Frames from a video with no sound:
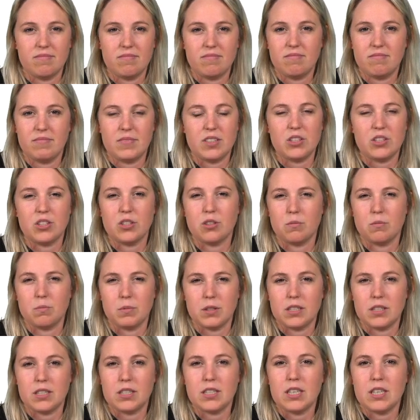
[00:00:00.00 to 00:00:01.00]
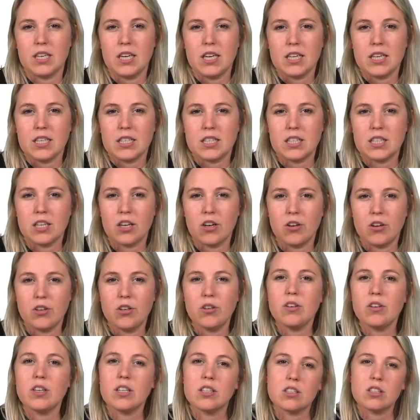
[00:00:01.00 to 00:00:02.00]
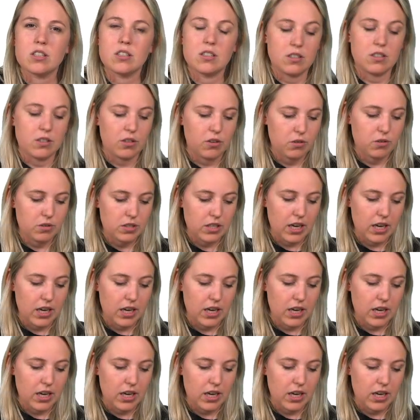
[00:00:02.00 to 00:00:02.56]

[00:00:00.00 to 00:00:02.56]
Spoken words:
stupid. So you can just use